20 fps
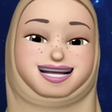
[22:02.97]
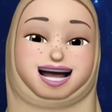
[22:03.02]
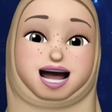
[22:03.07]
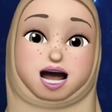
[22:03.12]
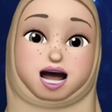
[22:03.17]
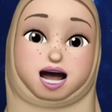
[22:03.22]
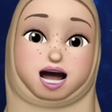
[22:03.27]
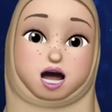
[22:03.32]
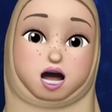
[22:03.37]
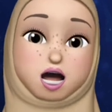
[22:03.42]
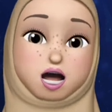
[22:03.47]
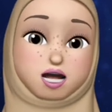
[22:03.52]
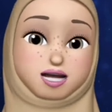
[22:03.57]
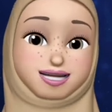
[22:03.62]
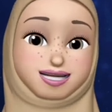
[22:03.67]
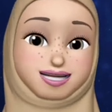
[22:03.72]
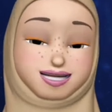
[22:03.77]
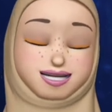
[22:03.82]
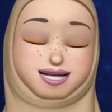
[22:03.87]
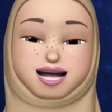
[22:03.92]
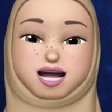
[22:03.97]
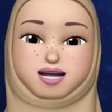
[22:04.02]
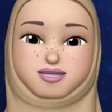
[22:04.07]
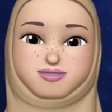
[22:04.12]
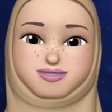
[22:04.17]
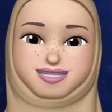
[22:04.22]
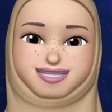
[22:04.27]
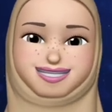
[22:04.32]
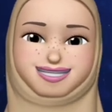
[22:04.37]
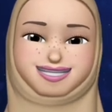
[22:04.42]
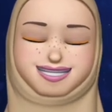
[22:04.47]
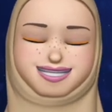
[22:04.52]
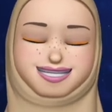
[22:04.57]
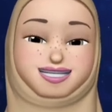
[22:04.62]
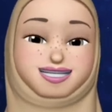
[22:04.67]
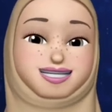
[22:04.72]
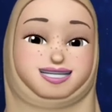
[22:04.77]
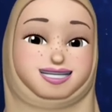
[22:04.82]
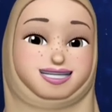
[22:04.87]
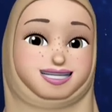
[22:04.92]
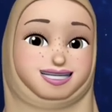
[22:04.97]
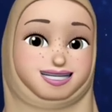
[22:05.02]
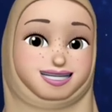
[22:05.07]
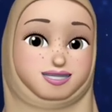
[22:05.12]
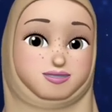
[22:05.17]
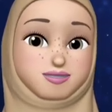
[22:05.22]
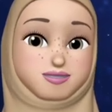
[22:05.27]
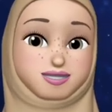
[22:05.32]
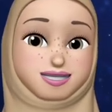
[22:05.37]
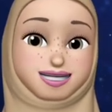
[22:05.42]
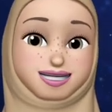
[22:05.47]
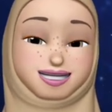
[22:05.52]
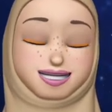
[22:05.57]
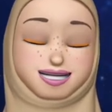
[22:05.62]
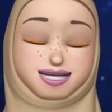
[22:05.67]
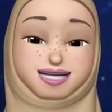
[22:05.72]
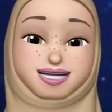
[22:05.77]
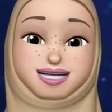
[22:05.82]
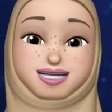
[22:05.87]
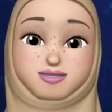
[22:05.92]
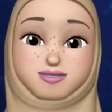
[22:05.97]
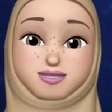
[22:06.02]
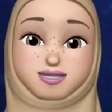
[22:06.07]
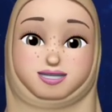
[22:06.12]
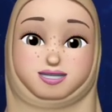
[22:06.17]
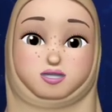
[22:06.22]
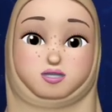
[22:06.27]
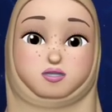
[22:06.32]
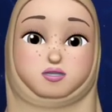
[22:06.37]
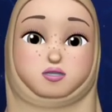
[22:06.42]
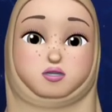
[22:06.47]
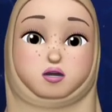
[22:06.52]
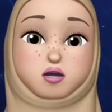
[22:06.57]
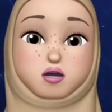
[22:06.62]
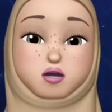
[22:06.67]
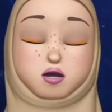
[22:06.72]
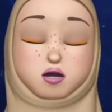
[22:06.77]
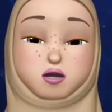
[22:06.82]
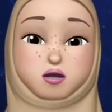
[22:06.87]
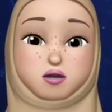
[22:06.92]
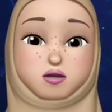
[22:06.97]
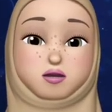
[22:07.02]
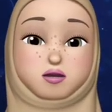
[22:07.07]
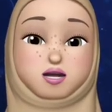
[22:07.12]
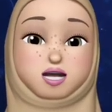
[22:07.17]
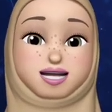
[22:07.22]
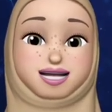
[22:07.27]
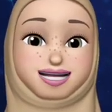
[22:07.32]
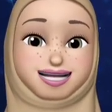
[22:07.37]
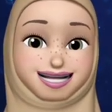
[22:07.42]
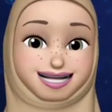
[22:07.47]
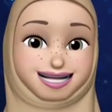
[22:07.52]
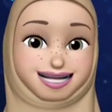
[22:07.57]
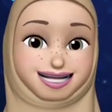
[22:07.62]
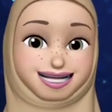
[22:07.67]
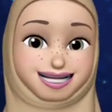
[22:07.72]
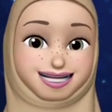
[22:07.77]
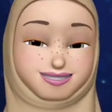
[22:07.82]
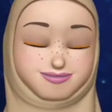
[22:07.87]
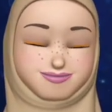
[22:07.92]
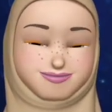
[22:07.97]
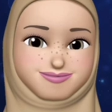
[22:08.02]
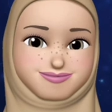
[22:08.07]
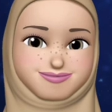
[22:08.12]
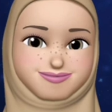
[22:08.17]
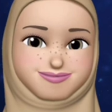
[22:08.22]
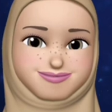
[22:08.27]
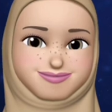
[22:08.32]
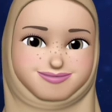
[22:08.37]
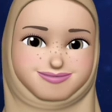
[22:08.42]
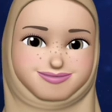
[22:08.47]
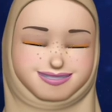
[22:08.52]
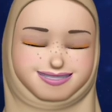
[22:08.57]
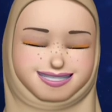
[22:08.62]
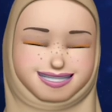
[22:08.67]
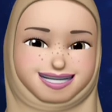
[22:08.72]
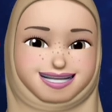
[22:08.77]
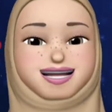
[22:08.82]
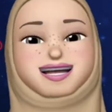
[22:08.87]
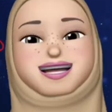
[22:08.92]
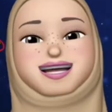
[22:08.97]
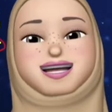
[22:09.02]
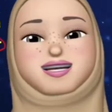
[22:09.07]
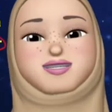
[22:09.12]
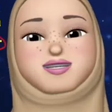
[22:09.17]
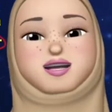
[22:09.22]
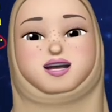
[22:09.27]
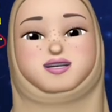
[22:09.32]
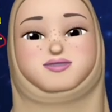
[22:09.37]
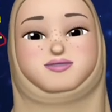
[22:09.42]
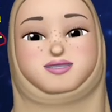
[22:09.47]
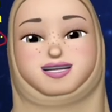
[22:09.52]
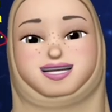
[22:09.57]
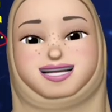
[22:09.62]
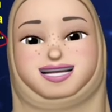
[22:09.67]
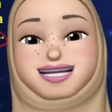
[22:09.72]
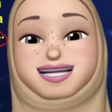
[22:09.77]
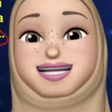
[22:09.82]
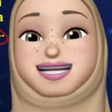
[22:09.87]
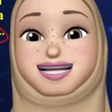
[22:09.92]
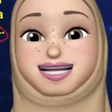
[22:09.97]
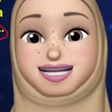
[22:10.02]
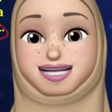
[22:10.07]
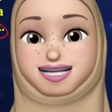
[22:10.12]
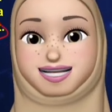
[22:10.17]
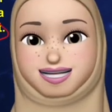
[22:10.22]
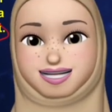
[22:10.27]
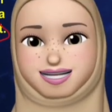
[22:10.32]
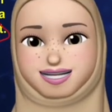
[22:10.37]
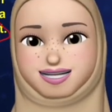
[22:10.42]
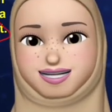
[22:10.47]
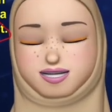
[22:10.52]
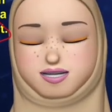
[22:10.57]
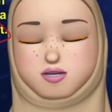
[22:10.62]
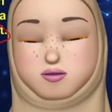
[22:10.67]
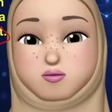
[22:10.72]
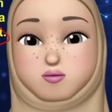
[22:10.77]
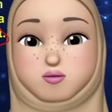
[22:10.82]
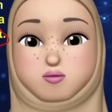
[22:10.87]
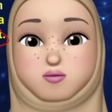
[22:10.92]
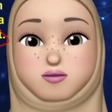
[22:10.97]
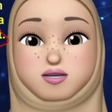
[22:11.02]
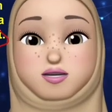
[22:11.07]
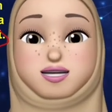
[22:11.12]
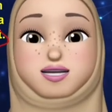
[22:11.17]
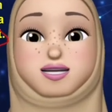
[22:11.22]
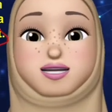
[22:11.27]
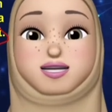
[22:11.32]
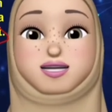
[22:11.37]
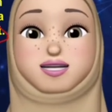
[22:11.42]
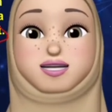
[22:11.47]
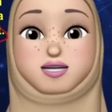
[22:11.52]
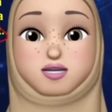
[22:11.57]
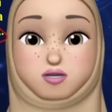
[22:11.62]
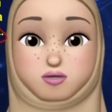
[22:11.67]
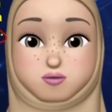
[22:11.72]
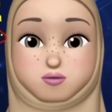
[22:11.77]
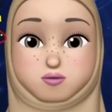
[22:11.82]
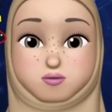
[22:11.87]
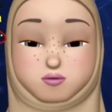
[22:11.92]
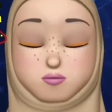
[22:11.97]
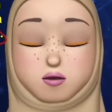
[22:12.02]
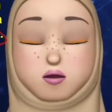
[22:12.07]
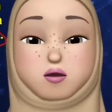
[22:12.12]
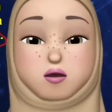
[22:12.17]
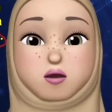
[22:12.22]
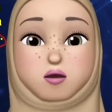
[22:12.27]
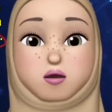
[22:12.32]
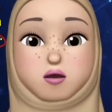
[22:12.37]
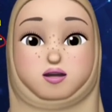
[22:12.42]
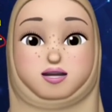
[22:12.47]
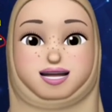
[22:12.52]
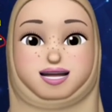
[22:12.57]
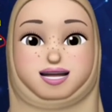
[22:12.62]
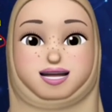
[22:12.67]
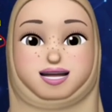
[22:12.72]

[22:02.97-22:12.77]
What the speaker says: an undirected graph associated with a value or a weight. I repeat, the graph is associated with a value or.